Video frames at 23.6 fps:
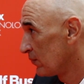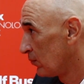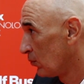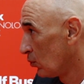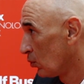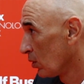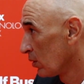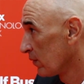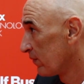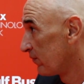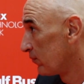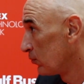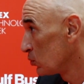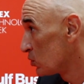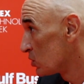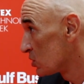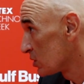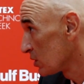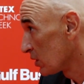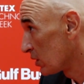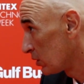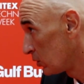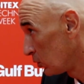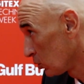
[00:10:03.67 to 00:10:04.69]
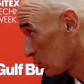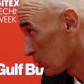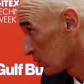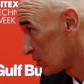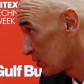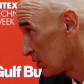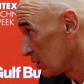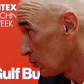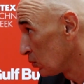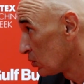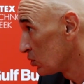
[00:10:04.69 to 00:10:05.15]
for food
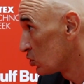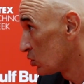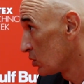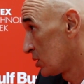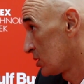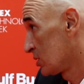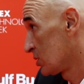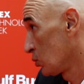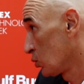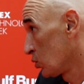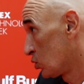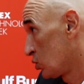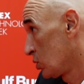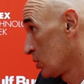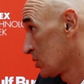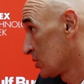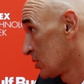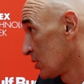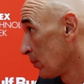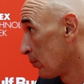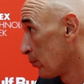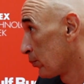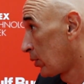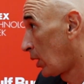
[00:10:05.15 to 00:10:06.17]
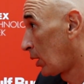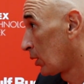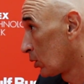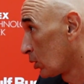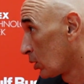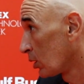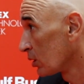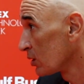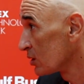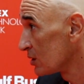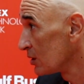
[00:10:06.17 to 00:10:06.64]
security, which is a
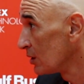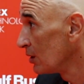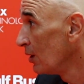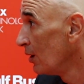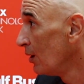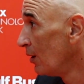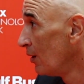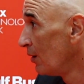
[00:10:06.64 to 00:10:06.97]
priority